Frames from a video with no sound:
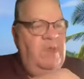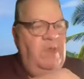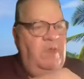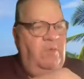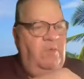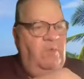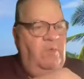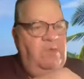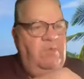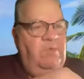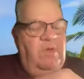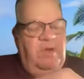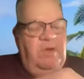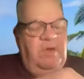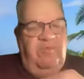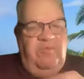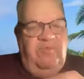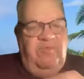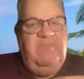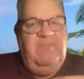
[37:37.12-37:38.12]
we want
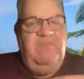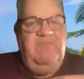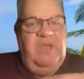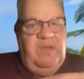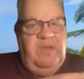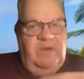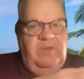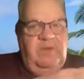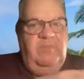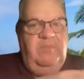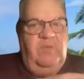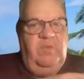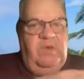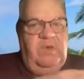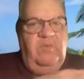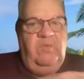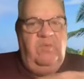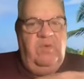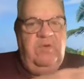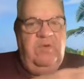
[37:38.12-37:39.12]
a remnant.
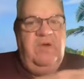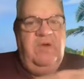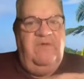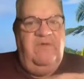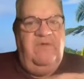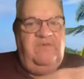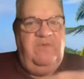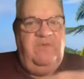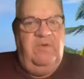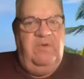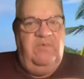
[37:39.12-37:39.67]
We're after a